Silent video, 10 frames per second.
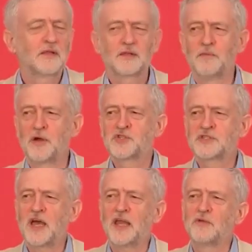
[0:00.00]
the
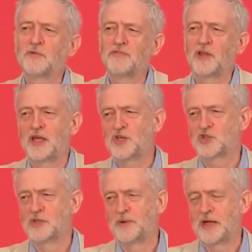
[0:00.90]
most telling
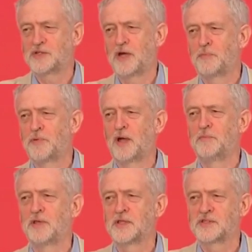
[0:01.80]
revelation about our
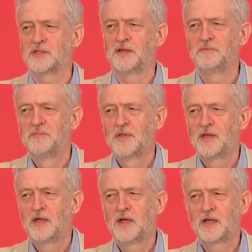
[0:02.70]
Prime Minister
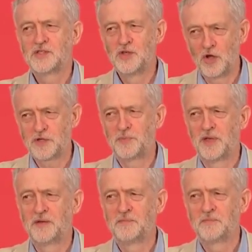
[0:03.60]
has not
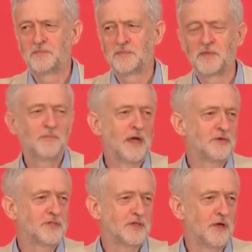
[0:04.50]
been
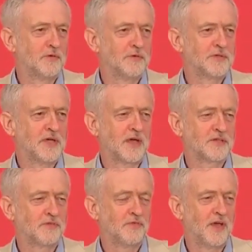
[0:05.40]
about his own
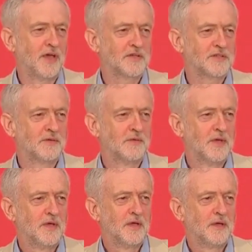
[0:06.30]
tax affairs,
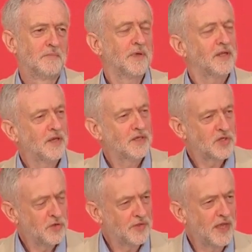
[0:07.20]
but then in
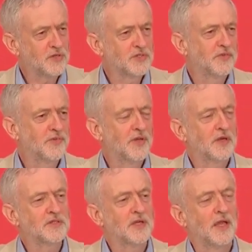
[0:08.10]

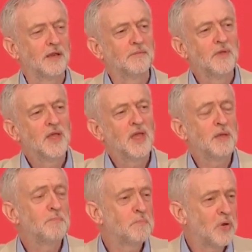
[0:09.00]
2013,
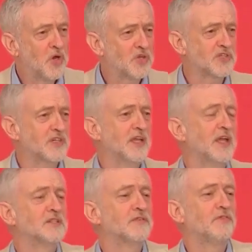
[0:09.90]
he
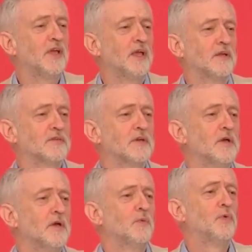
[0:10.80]
personally intervened
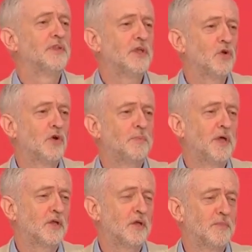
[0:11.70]
with the
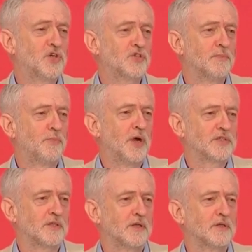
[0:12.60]
European Commission
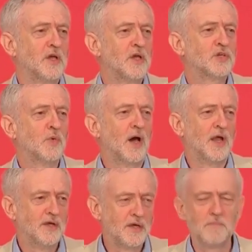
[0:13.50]
president to
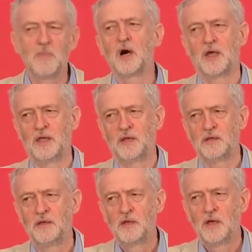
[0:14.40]

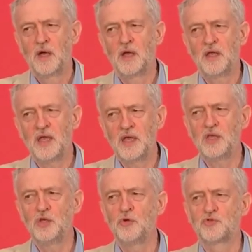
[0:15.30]
undermine an
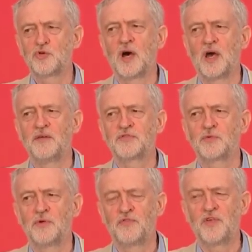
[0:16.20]
EU drive
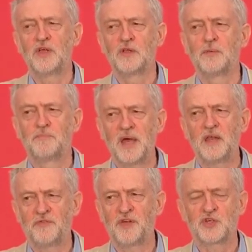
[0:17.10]
to reveal the
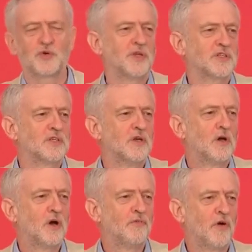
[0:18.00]
beneficiaries
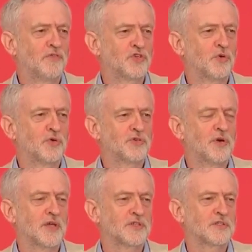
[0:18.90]
of offshore
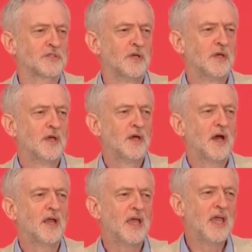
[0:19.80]
trusts.
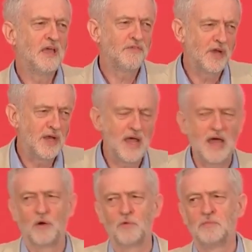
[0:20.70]
And even now,